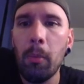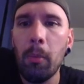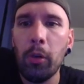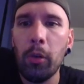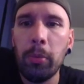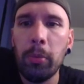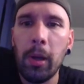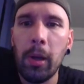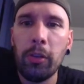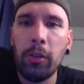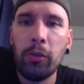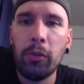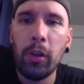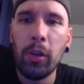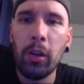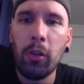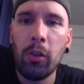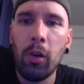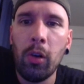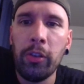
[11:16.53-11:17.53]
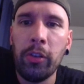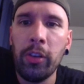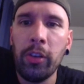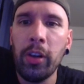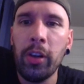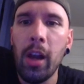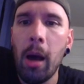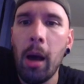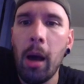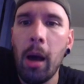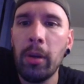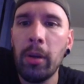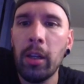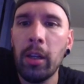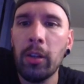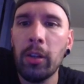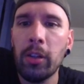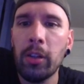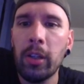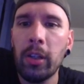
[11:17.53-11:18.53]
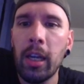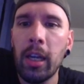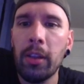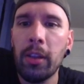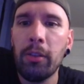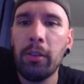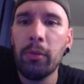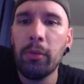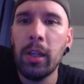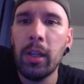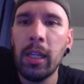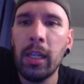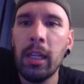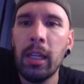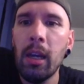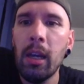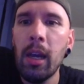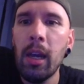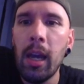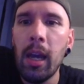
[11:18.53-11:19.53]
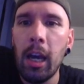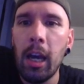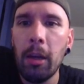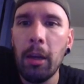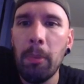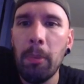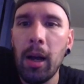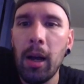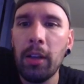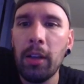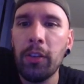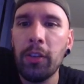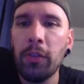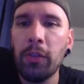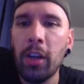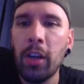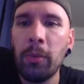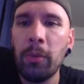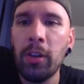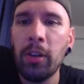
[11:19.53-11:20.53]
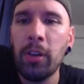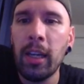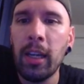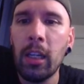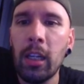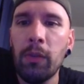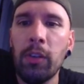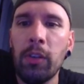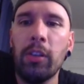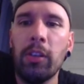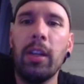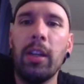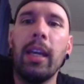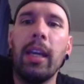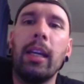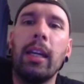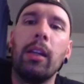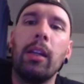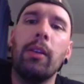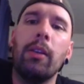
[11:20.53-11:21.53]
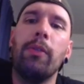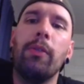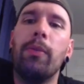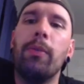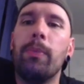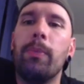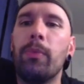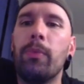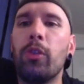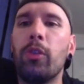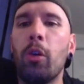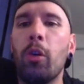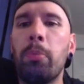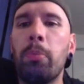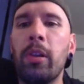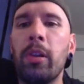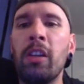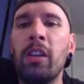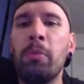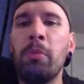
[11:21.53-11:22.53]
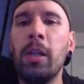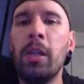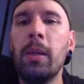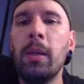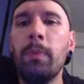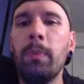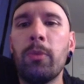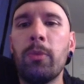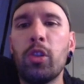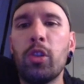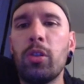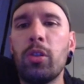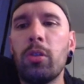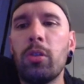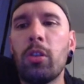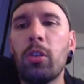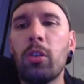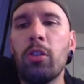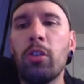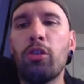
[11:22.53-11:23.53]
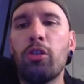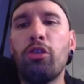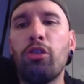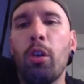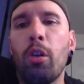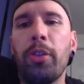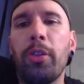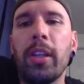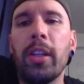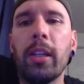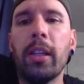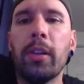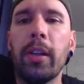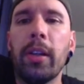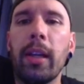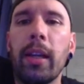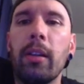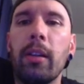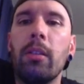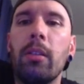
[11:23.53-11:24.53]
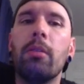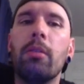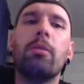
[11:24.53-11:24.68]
Multiply straight across the denominator, you get 3. And a positive times a negative is a negative. Don't believe me? Consult the internet.